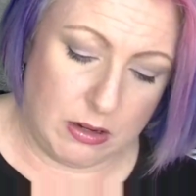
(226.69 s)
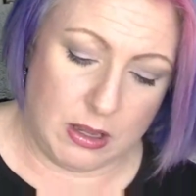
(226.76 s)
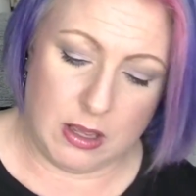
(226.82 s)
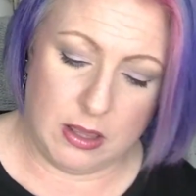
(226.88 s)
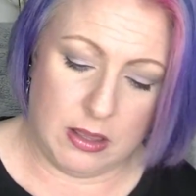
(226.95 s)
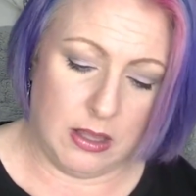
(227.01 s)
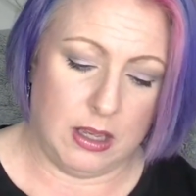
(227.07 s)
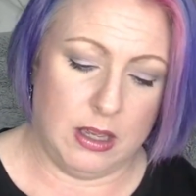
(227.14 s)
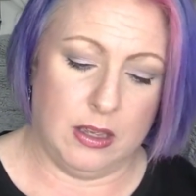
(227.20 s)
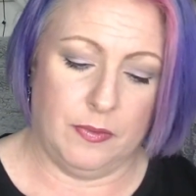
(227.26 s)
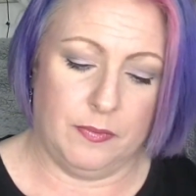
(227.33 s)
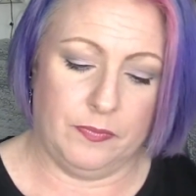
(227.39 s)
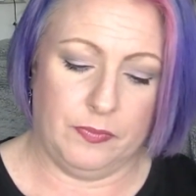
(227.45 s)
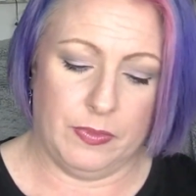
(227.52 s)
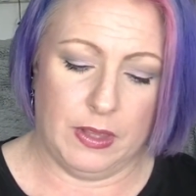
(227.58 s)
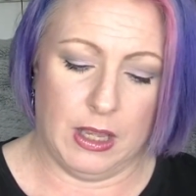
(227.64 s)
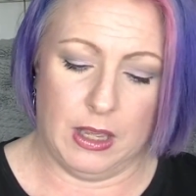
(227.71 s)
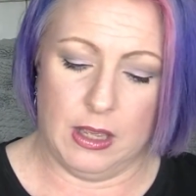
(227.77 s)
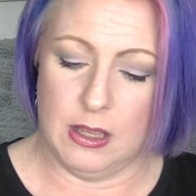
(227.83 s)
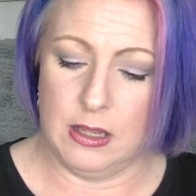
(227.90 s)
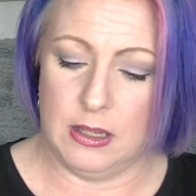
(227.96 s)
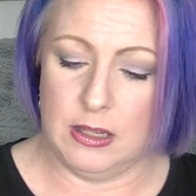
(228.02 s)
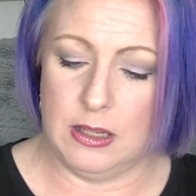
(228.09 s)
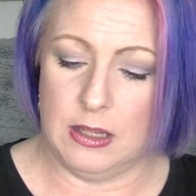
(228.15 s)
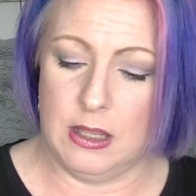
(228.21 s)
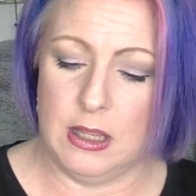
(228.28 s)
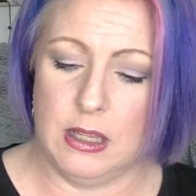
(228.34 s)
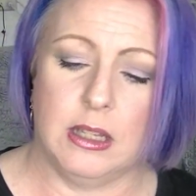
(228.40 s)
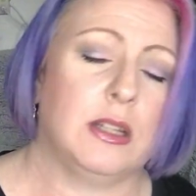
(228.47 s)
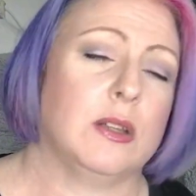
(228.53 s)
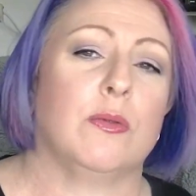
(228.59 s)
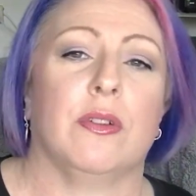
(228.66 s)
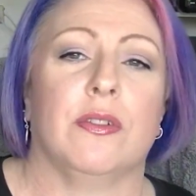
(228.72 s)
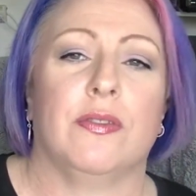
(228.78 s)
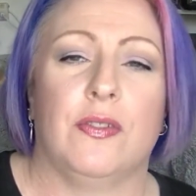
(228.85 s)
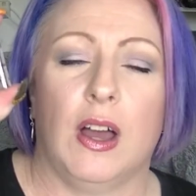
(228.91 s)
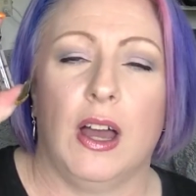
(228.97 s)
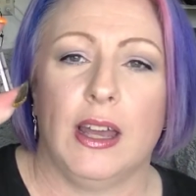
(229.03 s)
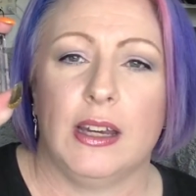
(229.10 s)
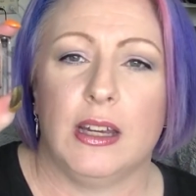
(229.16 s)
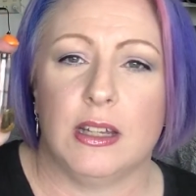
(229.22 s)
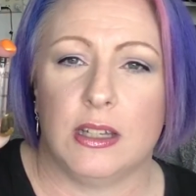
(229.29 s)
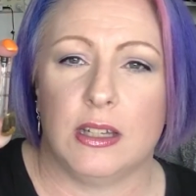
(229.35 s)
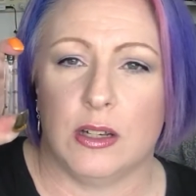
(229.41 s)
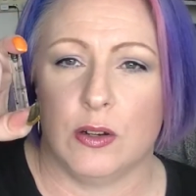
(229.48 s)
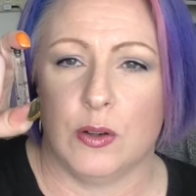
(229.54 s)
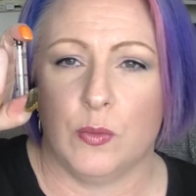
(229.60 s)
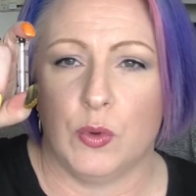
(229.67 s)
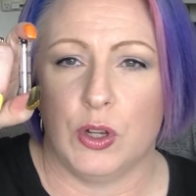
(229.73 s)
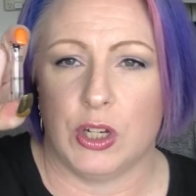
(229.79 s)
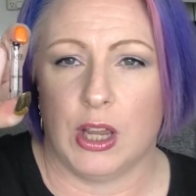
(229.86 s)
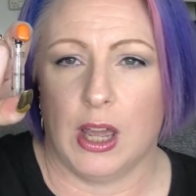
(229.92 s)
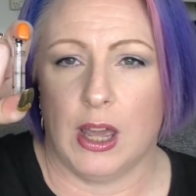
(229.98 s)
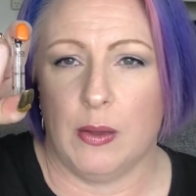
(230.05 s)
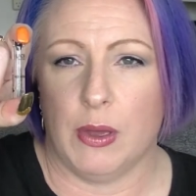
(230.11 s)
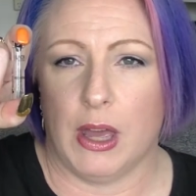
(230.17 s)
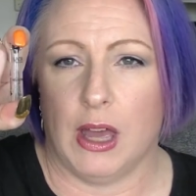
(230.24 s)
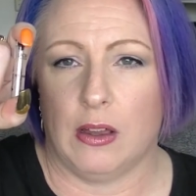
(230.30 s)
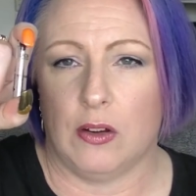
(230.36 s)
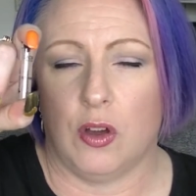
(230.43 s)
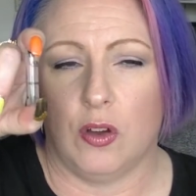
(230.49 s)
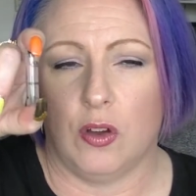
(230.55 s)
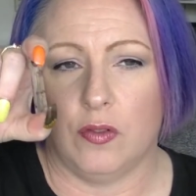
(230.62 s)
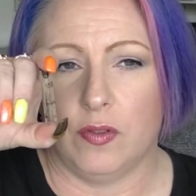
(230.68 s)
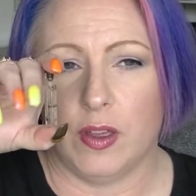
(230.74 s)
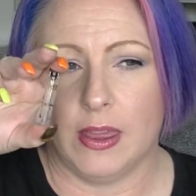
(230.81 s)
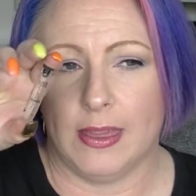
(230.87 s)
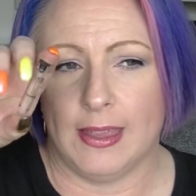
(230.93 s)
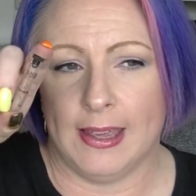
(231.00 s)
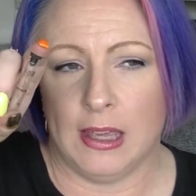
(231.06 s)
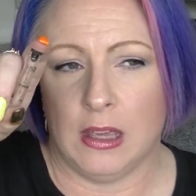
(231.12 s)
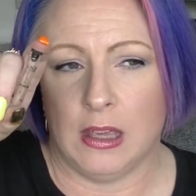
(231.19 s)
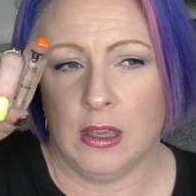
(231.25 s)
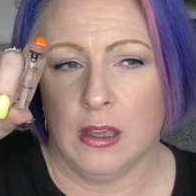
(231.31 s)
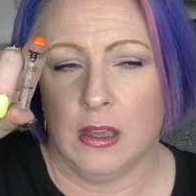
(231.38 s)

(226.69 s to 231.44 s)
thing is this Refine Serum, which came out of the